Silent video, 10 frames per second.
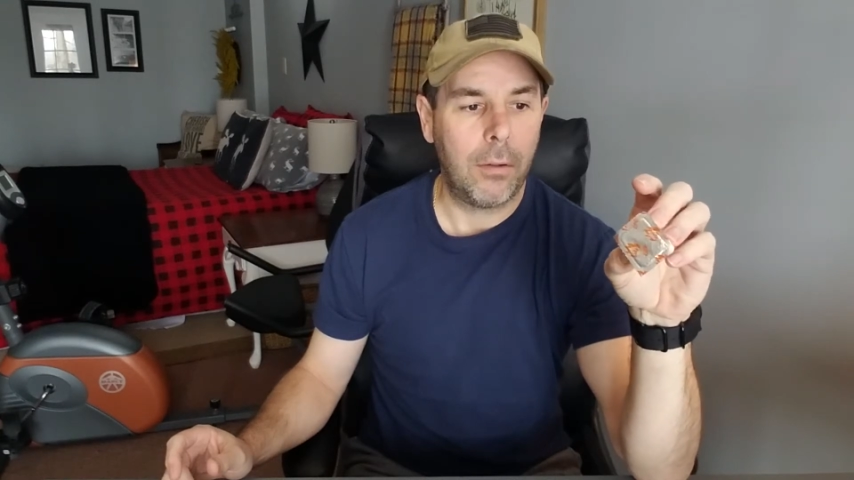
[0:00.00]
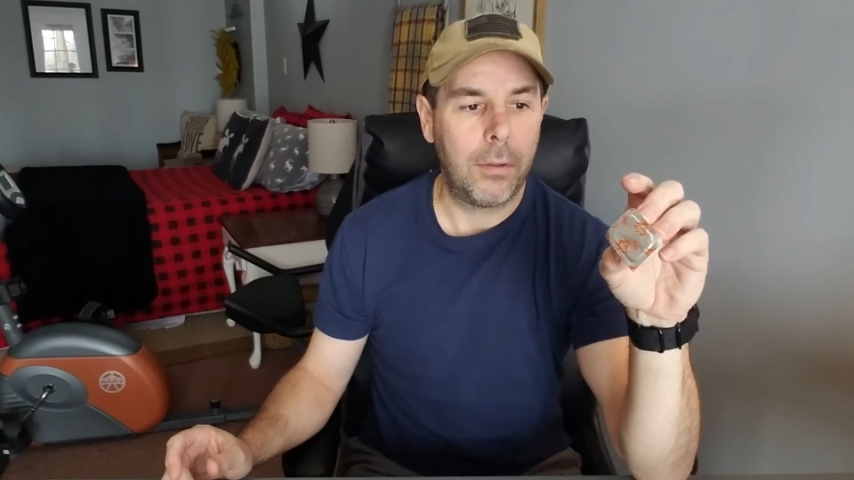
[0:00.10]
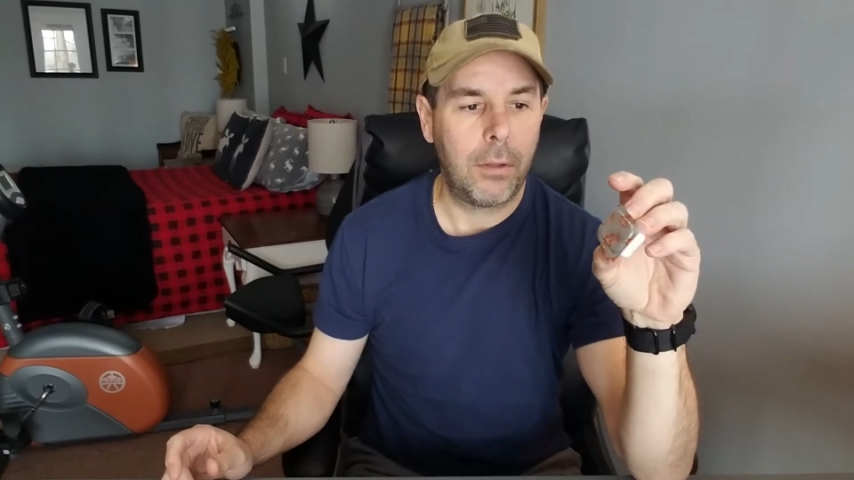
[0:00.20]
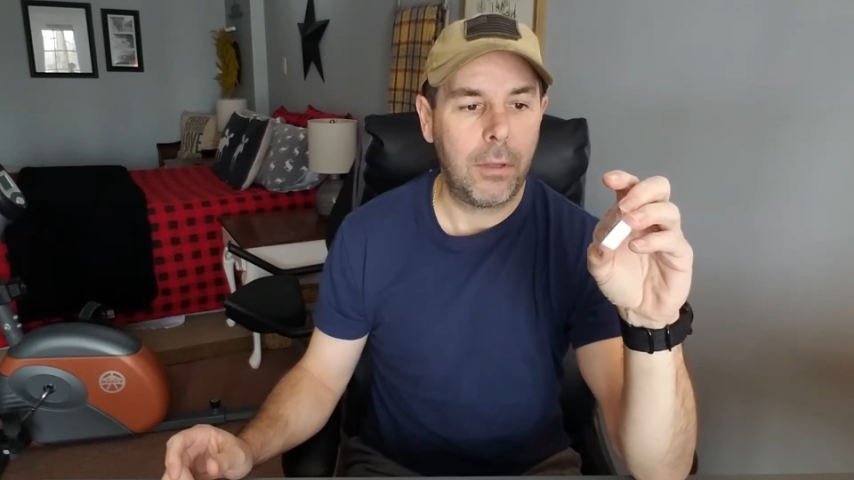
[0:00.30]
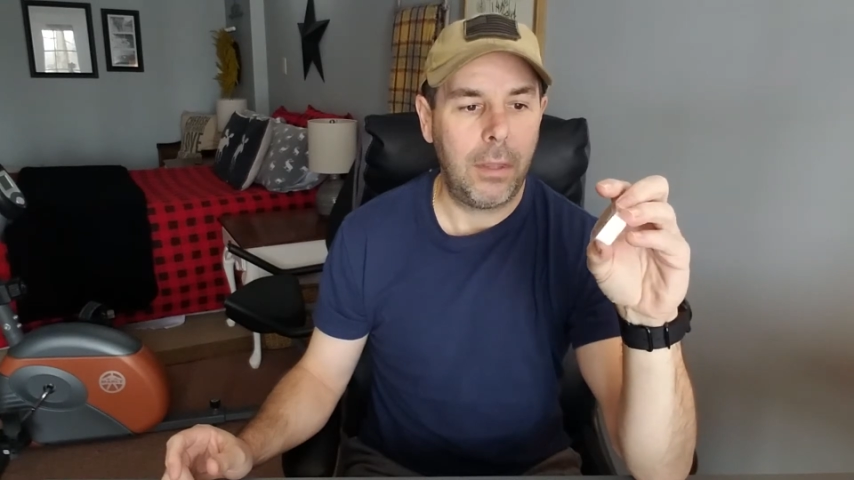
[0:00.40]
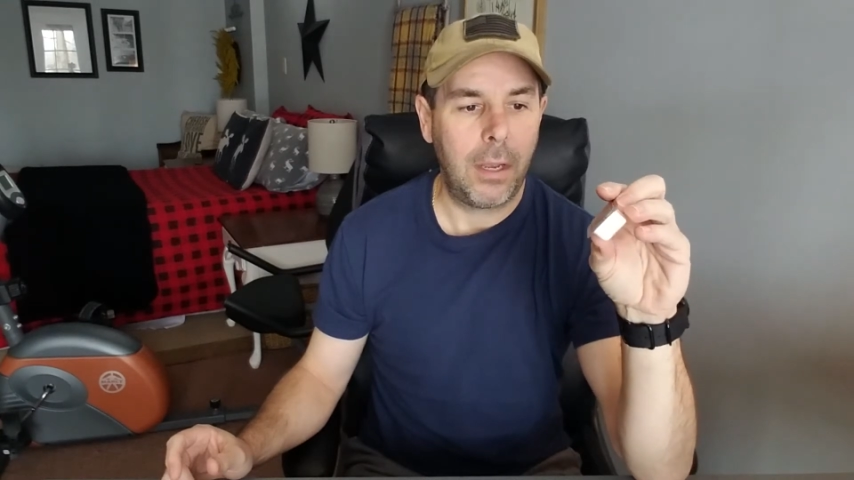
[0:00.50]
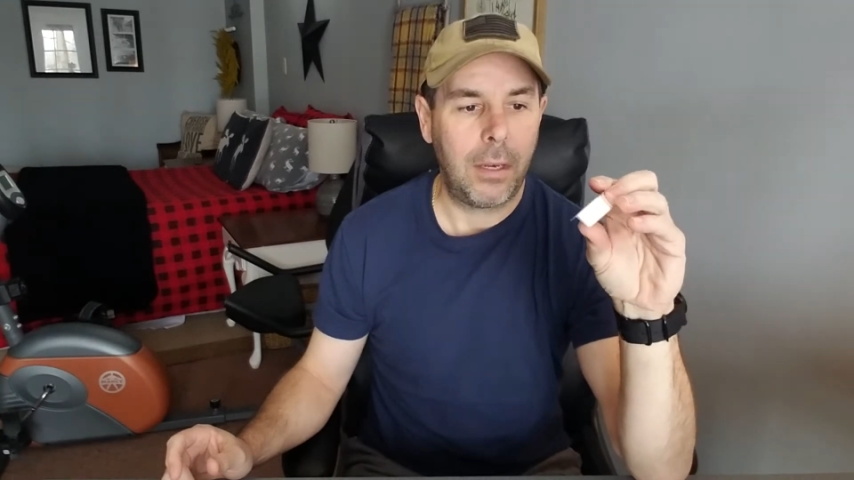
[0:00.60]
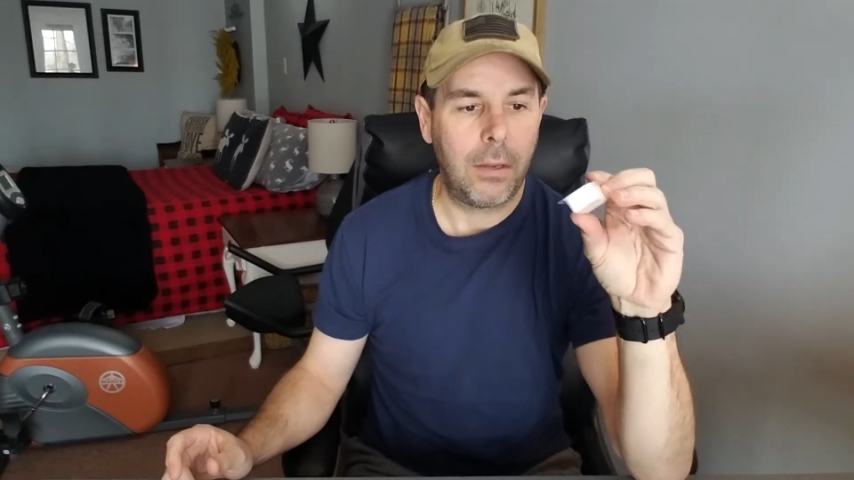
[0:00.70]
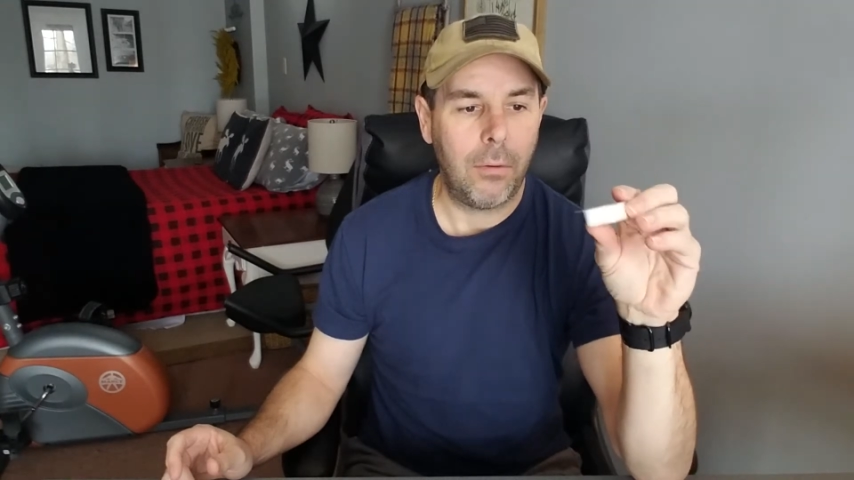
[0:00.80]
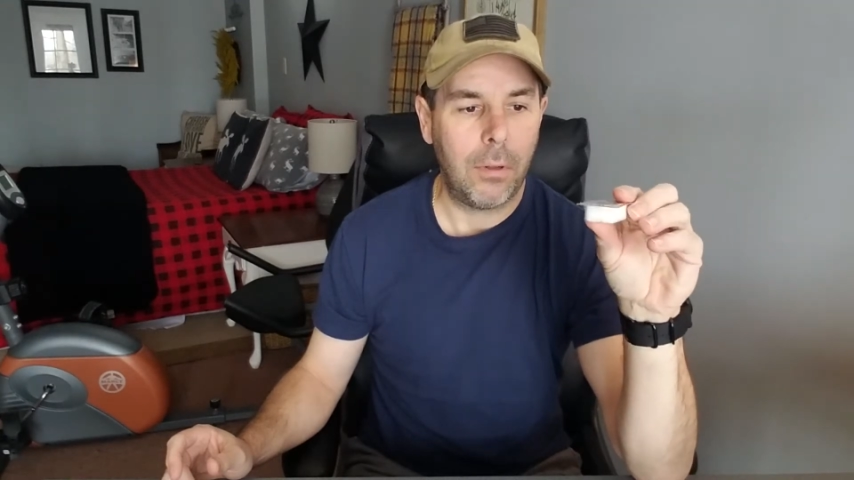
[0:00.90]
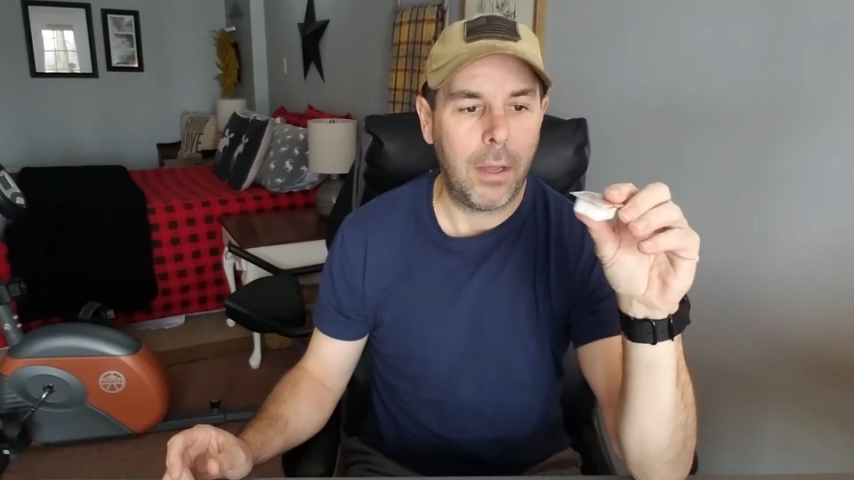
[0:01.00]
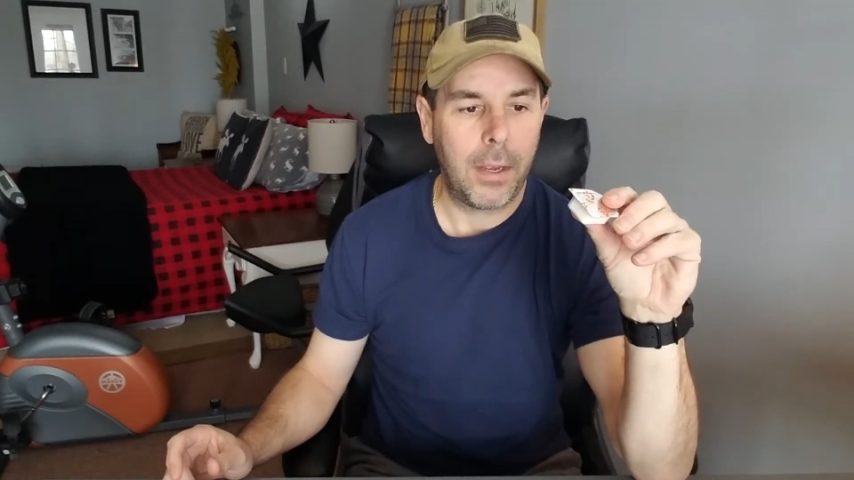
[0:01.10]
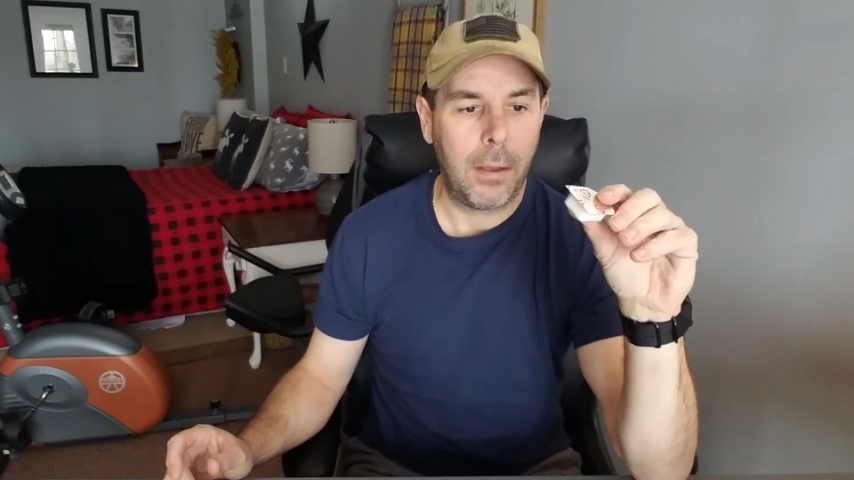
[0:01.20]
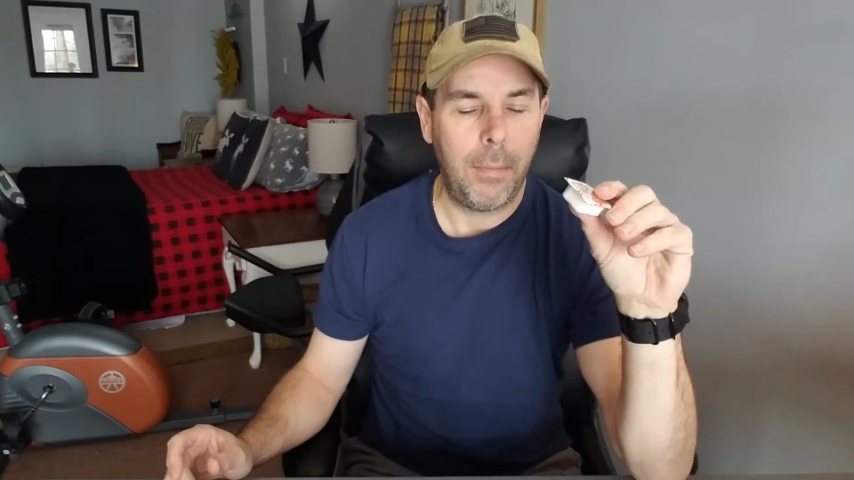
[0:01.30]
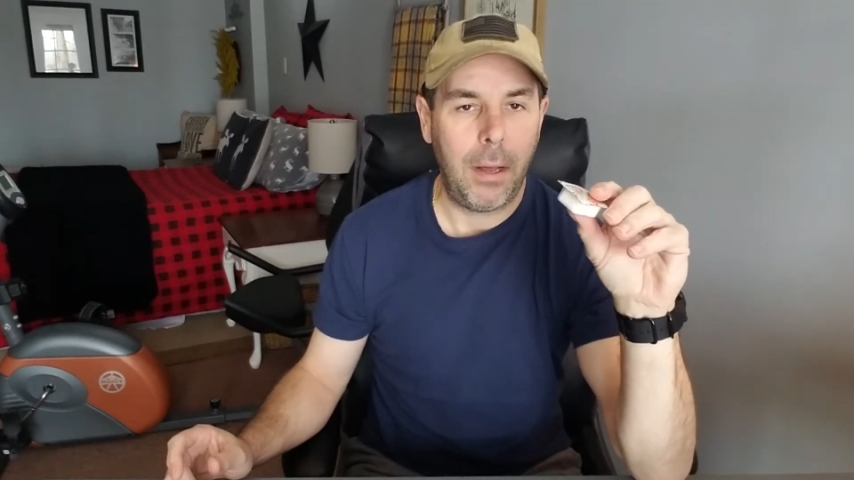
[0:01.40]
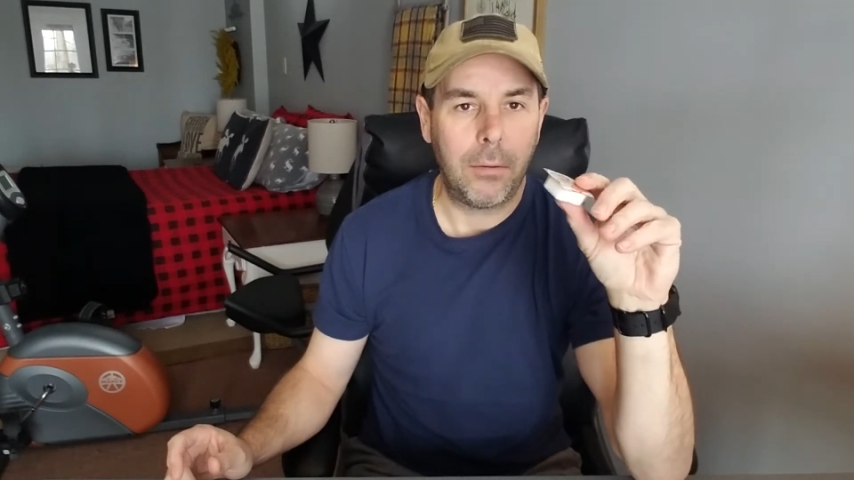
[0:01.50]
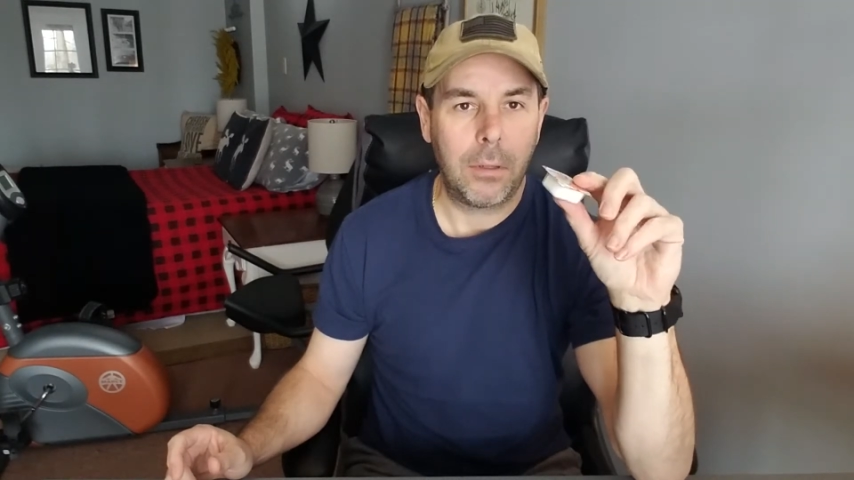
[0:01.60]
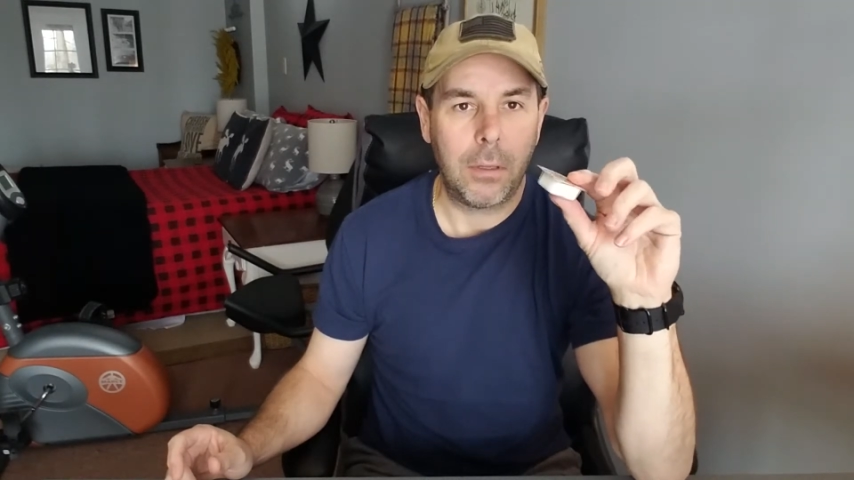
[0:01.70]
The only thing I don't like about